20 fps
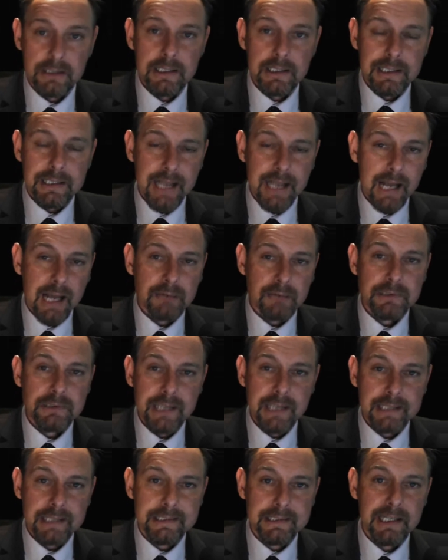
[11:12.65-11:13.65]
Now
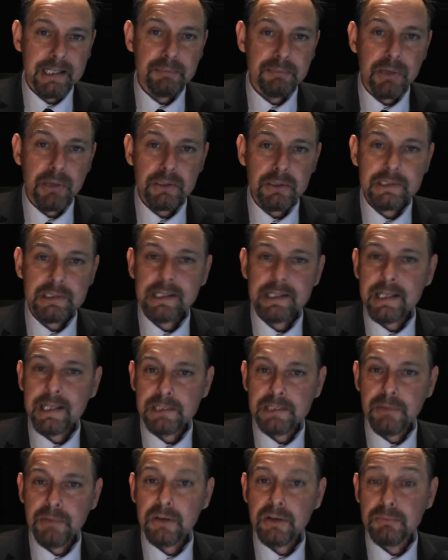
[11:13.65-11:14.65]
TEN-T policy
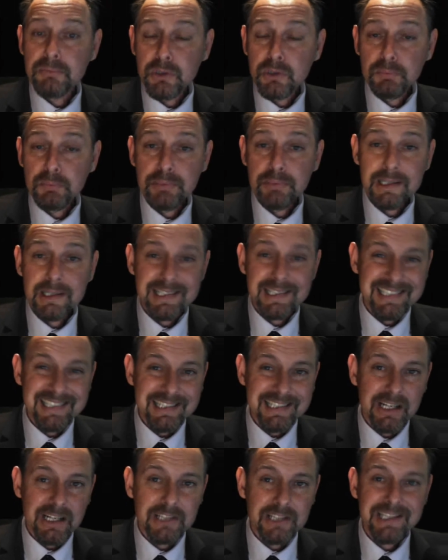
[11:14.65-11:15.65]
is both more
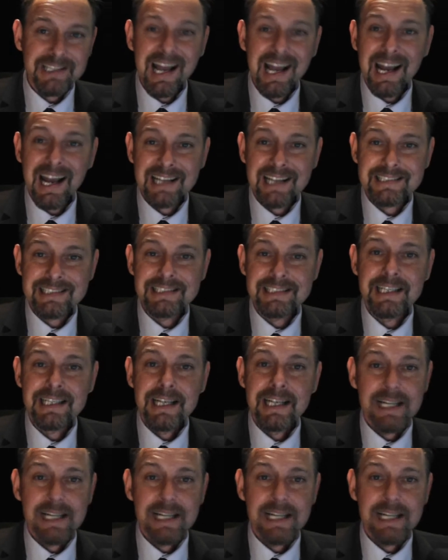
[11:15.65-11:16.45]
politicised and